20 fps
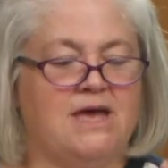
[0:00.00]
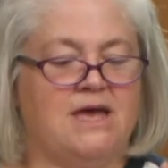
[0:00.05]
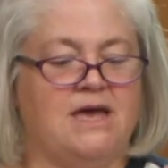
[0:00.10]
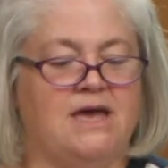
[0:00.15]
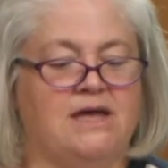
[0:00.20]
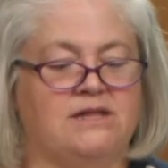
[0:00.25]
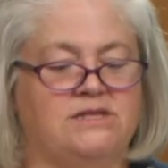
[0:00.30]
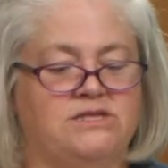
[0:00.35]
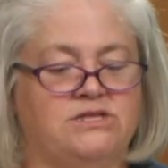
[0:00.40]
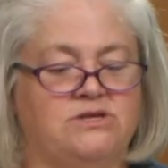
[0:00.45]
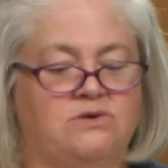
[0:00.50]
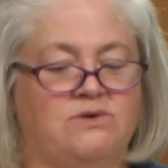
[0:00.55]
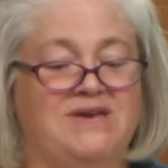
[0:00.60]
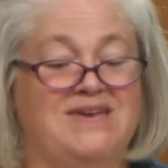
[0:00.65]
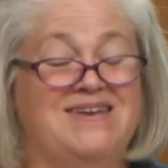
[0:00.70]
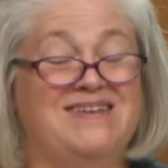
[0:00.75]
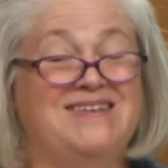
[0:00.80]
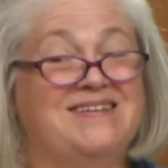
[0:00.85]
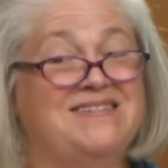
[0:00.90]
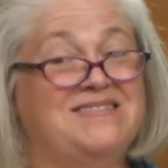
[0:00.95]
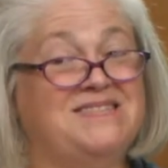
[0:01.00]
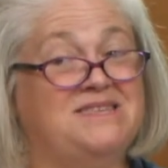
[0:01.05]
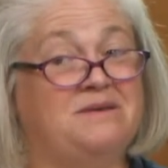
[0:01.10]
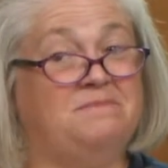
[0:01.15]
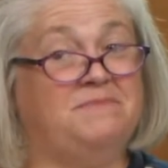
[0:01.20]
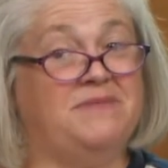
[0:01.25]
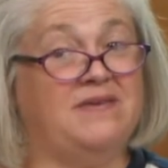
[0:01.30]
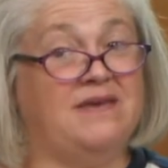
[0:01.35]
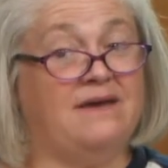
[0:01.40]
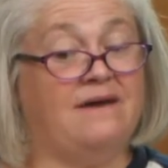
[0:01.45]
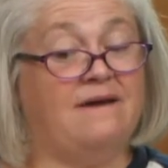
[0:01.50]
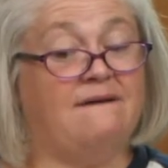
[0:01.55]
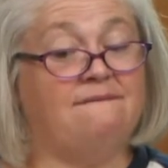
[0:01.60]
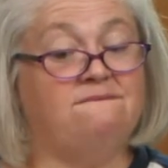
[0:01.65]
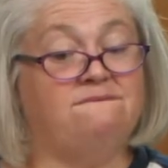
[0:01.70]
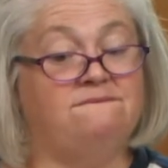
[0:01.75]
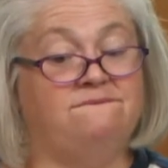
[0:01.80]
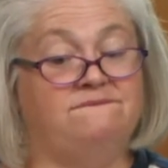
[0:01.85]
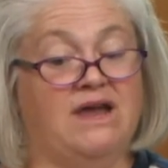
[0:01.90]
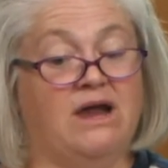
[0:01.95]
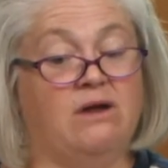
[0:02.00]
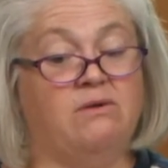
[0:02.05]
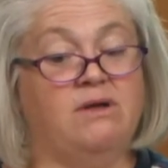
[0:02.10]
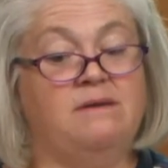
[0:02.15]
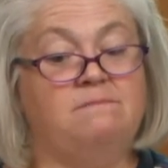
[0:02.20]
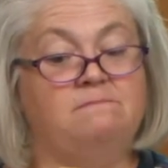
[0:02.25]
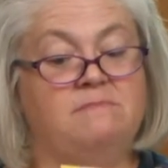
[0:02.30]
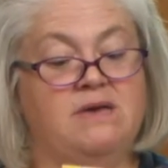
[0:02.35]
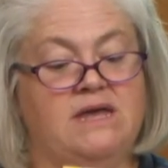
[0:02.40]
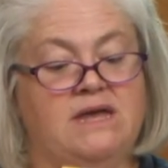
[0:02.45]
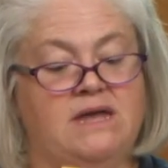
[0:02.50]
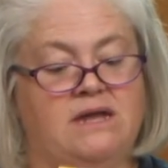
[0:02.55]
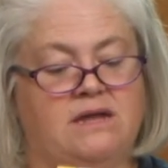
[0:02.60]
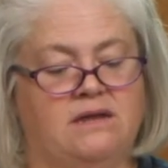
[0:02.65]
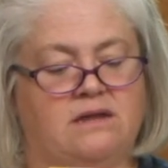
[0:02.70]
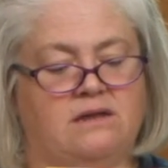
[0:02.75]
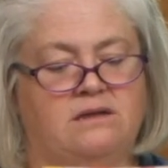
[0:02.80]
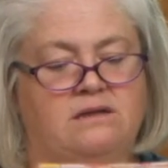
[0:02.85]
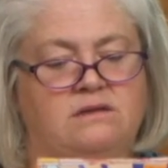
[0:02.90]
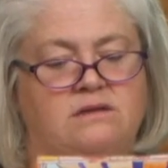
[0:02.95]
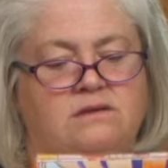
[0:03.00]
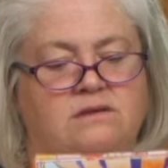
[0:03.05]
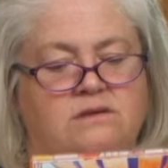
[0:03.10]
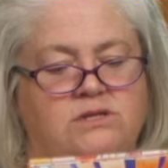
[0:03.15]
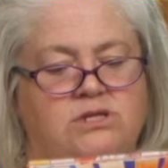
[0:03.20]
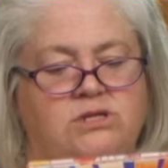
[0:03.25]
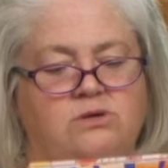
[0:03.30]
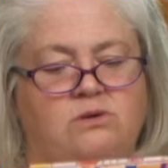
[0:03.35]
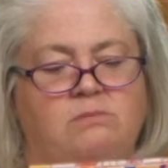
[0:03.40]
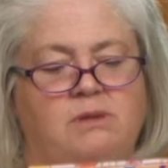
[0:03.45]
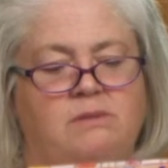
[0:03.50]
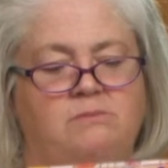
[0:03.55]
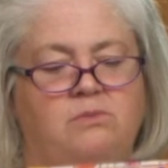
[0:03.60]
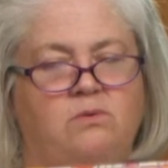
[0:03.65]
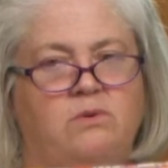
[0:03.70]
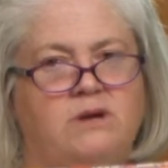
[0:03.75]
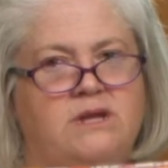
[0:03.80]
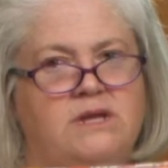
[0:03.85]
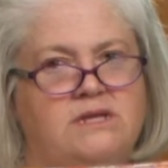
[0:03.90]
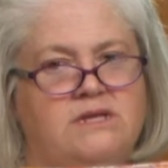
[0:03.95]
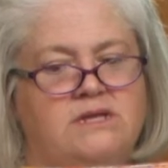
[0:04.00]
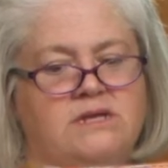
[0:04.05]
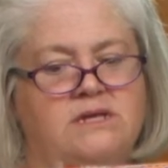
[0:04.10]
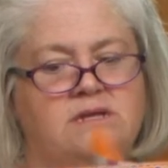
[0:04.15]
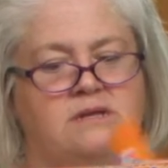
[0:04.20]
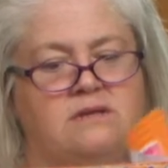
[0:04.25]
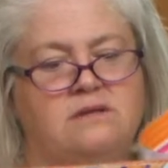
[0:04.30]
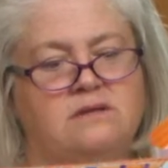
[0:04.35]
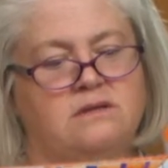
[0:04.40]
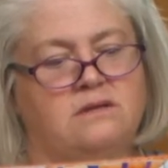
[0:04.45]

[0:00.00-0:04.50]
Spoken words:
And so he did something very mean. Do you remember what he did?